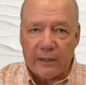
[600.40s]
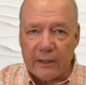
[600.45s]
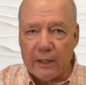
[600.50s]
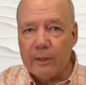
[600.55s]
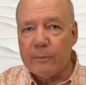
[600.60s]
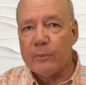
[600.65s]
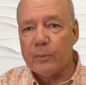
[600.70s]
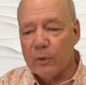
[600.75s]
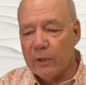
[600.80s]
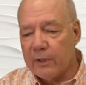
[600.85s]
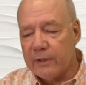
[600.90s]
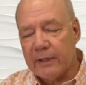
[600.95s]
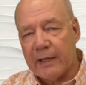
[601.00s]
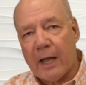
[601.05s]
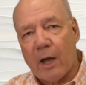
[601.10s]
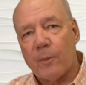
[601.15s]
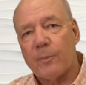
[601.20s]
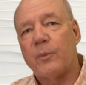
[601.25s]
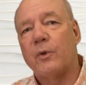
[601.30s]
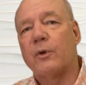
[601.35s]
the input and the
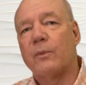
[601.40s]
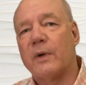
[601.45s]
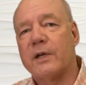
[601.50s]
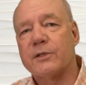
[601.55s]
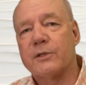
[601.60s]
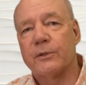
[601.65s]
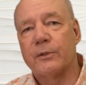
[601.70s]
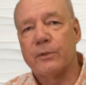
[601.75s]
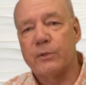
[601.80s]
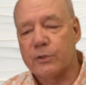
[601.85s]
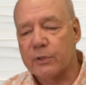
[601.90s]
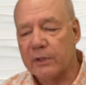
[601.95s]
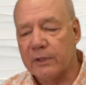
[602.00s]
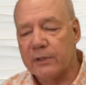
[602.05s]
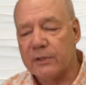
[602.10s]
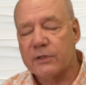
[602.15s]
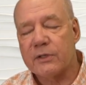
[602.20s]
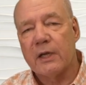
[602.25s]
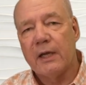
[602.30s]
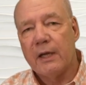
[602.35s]
output
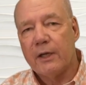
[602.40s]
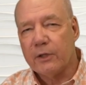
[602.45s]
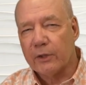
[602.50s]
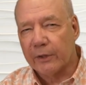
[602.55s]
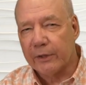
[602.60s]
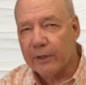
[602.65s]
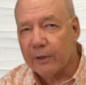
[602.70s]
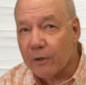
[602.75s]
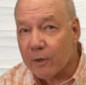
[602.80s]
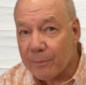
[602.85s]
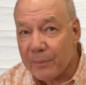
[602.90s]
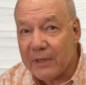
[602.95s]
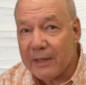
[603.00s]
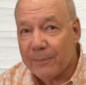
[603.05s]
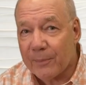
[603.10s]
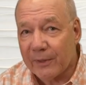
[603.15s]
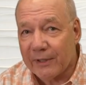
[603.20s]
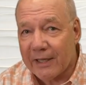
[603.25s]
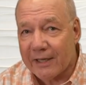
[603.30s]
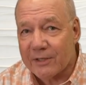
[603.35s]
resolutions. You'll hear a
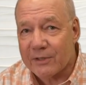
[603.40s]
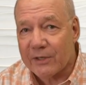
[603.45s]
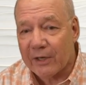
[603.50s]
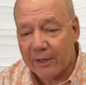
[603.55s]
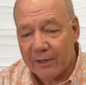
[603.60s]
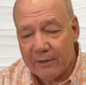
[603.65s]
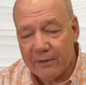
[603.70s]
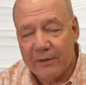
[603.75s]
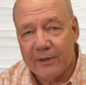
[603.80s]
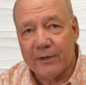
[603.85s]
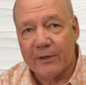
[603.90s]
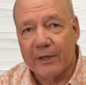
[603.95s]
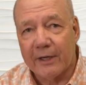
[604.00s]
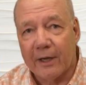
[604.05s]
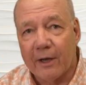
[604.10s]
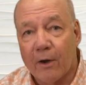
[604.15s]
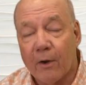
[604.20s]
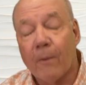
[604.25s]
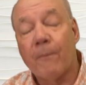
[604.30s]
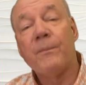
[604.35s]
beep when that's done. There you
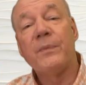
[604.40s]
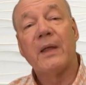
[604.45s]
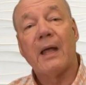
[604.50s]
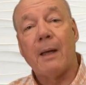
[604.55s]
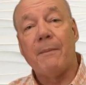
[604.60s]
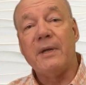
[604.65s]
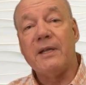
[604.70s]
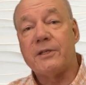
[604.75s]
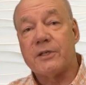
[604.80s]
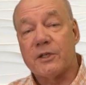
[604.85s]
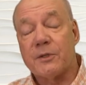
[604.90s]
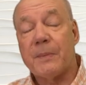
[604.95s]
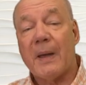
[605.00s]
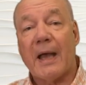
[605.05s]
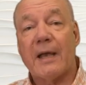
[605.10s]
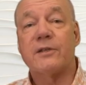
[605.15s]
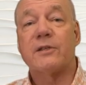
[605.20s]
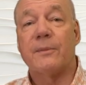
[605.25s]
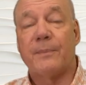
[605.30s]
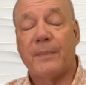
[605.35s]
go. That means it's past